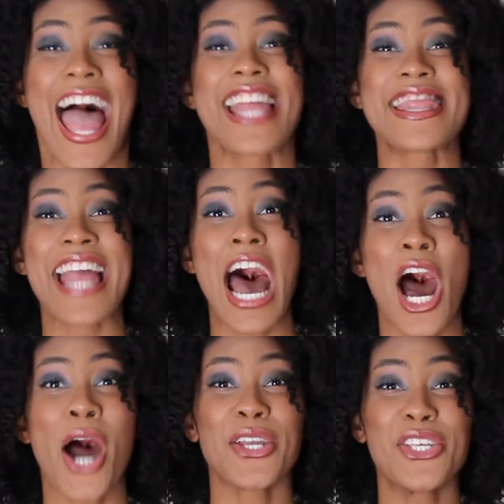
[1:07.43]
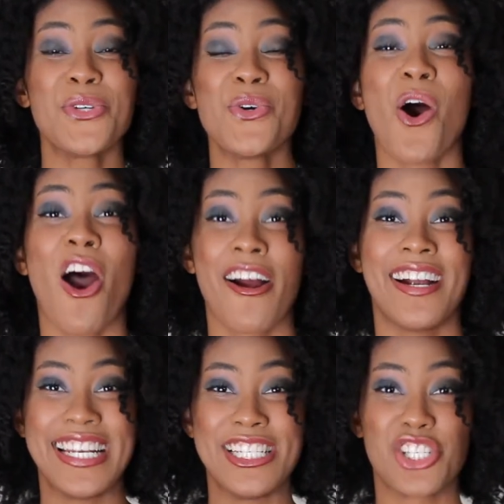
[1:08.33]
and now you
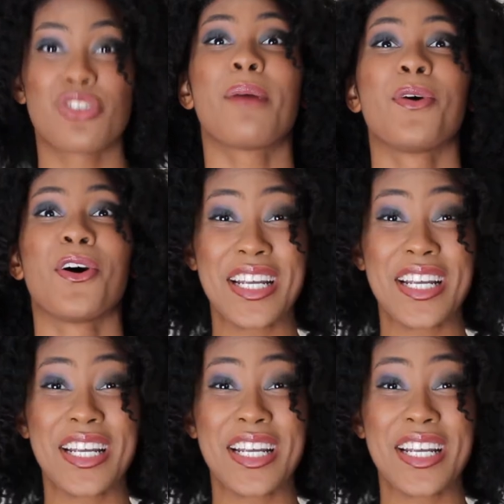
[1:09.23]
are in trouble